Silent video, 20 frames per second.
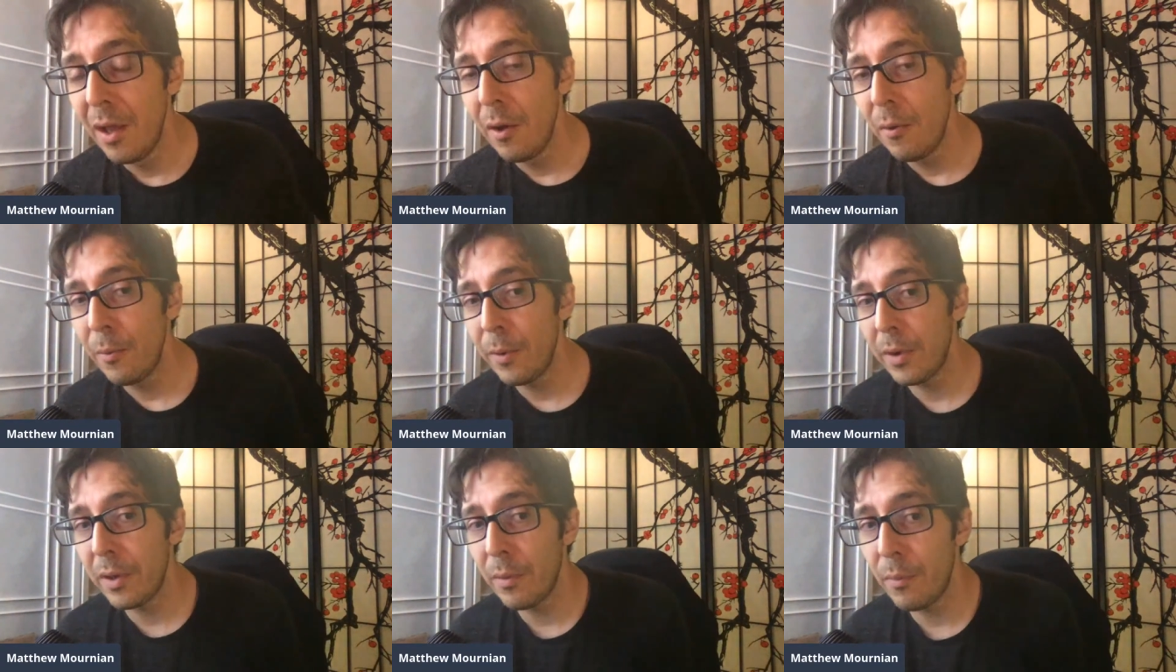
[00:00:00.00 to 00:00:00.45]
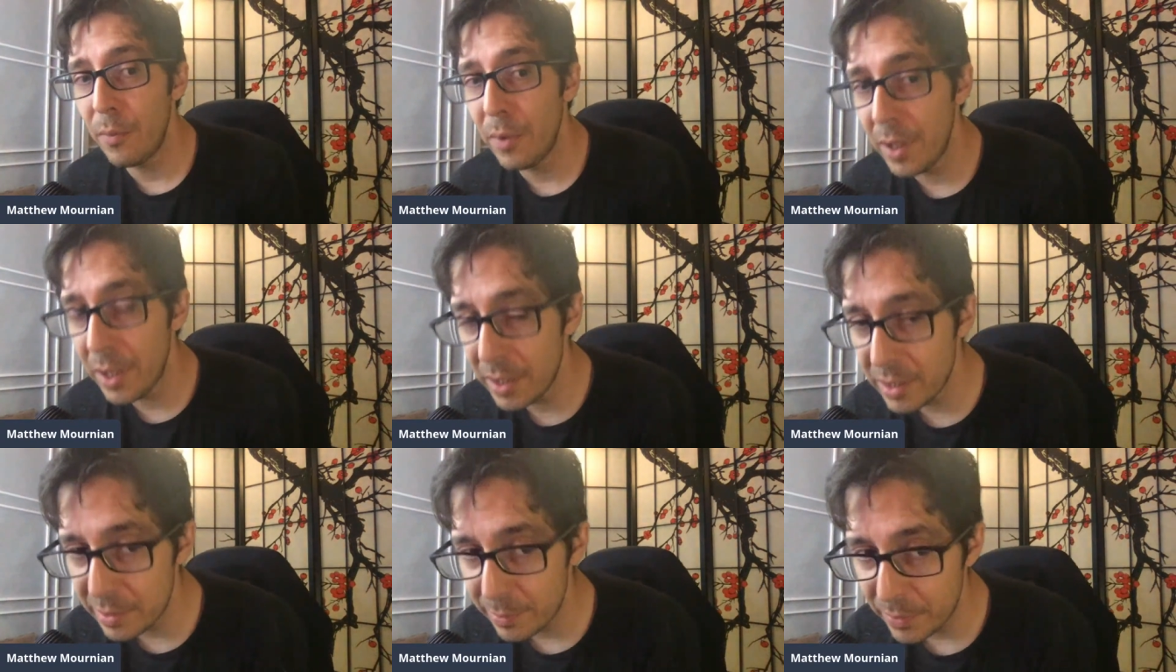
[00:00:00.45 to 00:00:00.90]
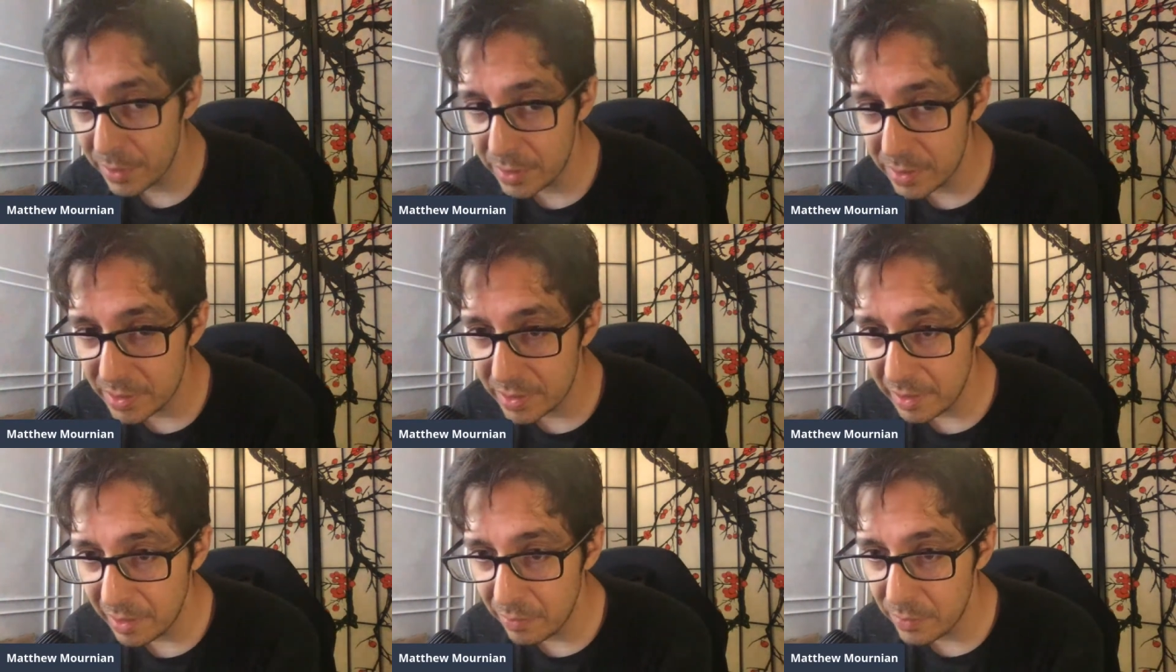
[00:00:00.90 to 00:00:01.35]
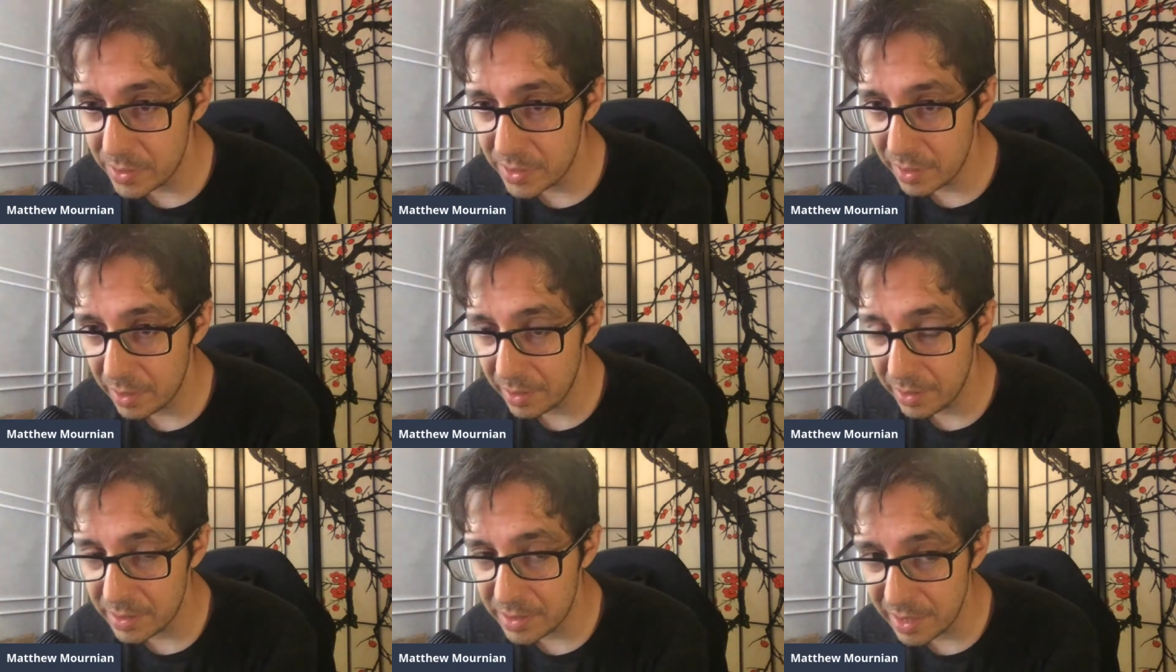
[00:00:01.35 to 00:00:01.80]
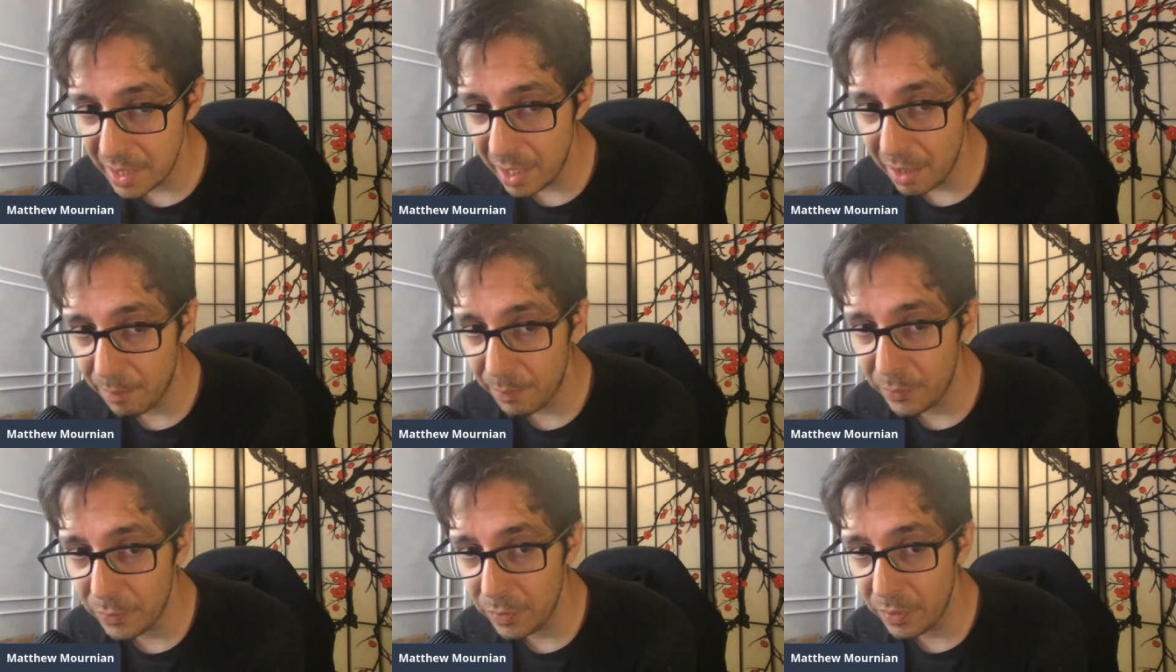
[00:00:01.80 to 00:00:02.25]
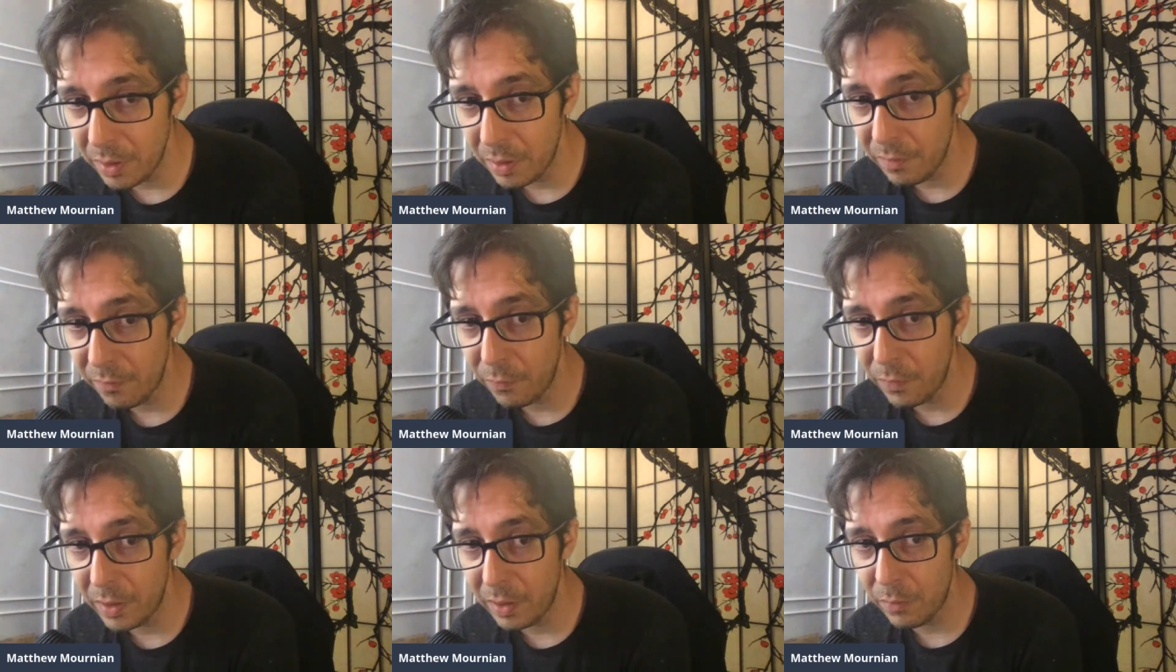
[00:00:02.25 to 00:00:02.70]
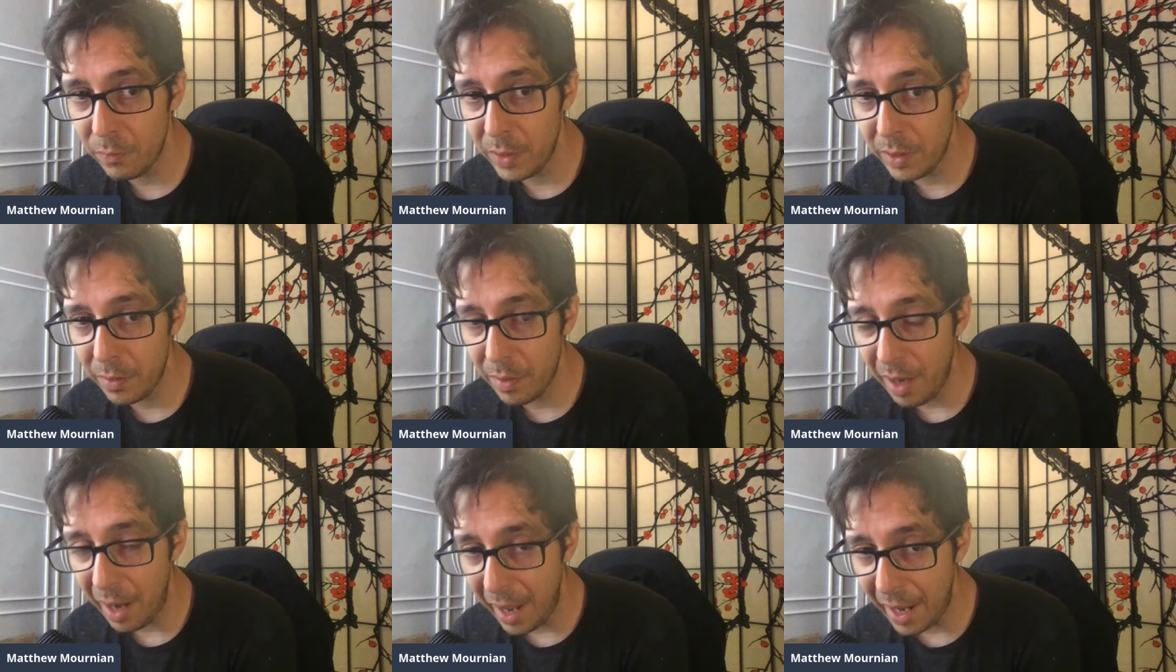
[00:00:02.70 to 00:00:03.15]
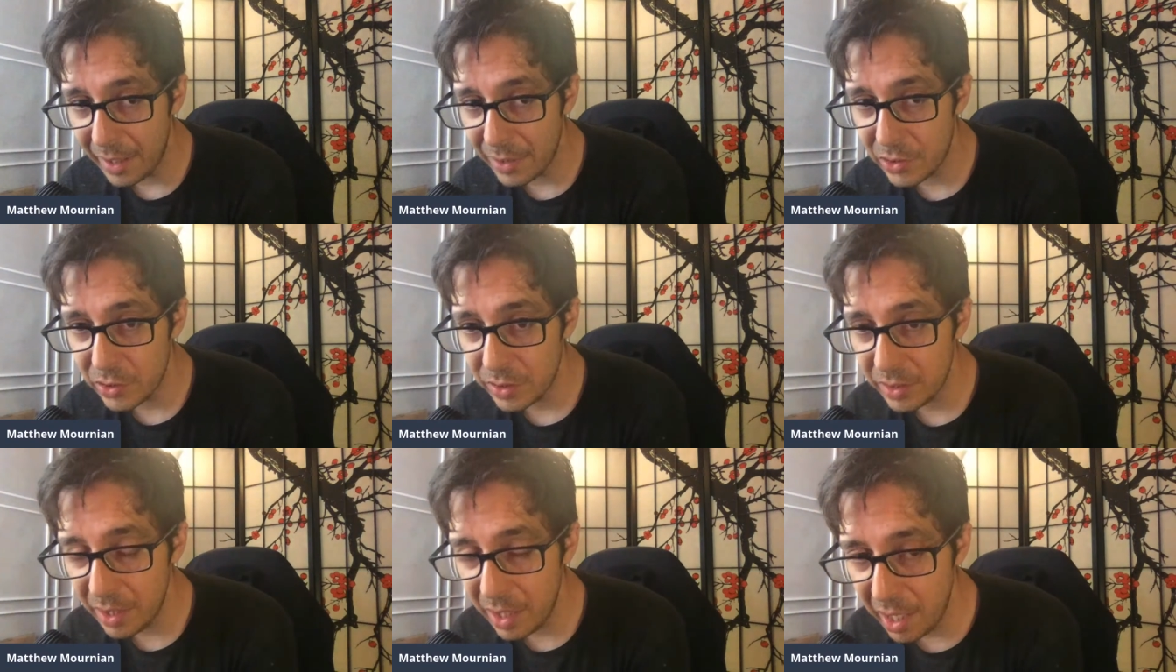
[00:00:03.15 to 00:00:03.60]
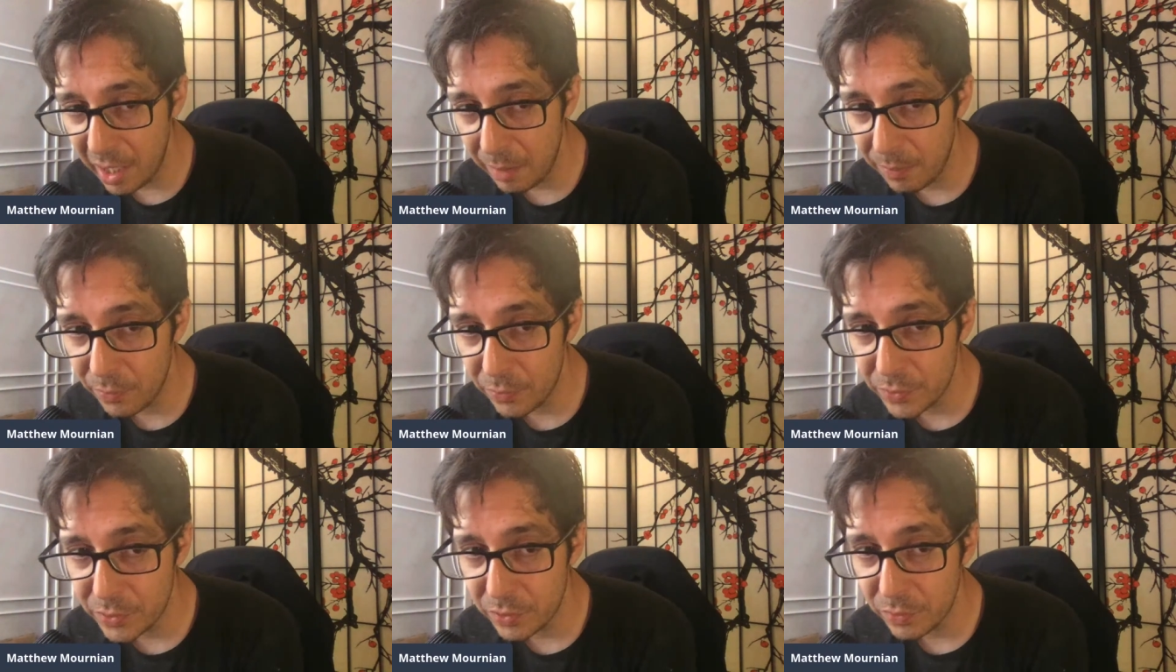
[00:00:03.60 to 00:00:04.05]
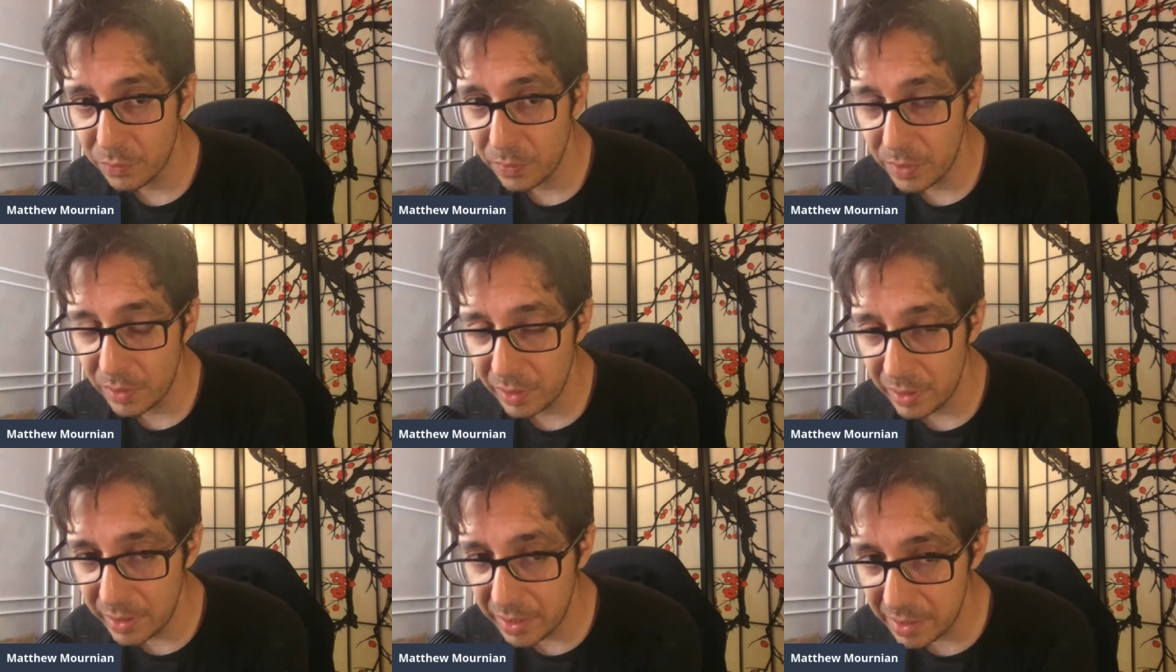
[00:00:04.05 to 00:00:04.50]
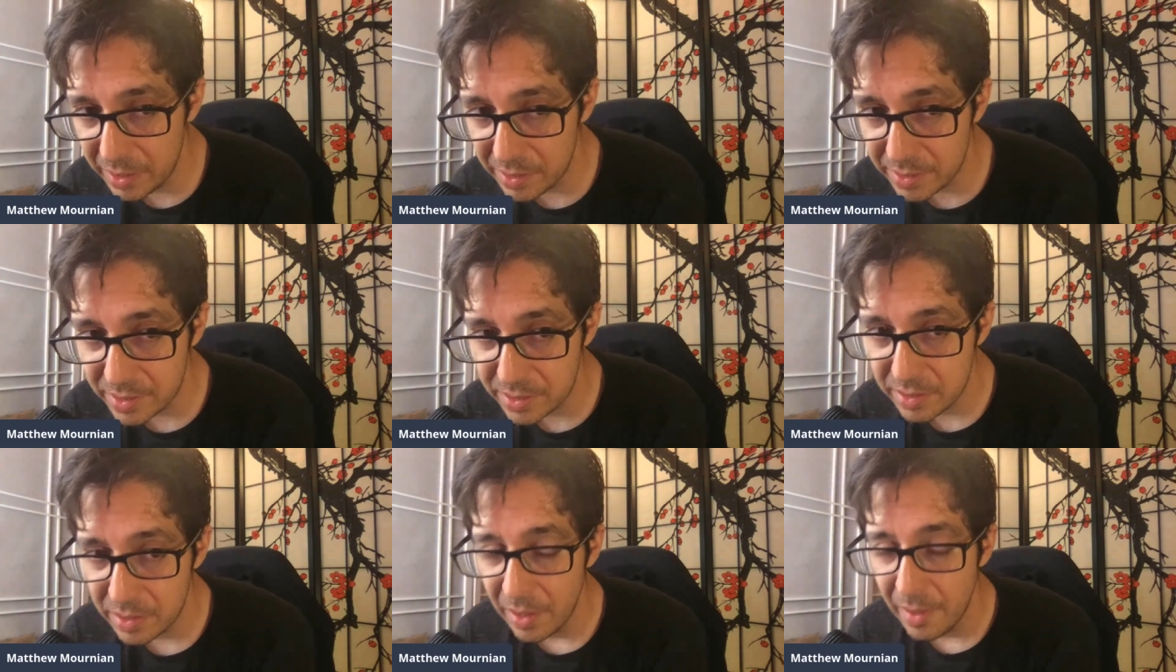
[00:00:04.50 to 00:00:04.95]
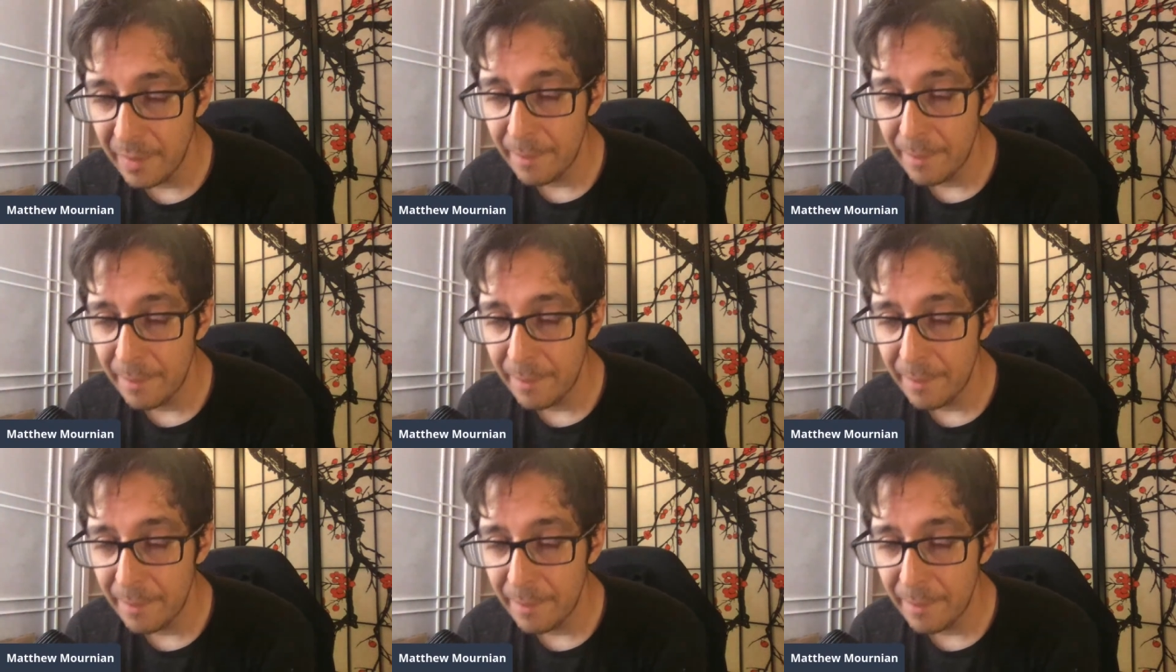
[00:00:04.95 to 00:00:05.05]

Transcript: what it was an example of when we are actually able to release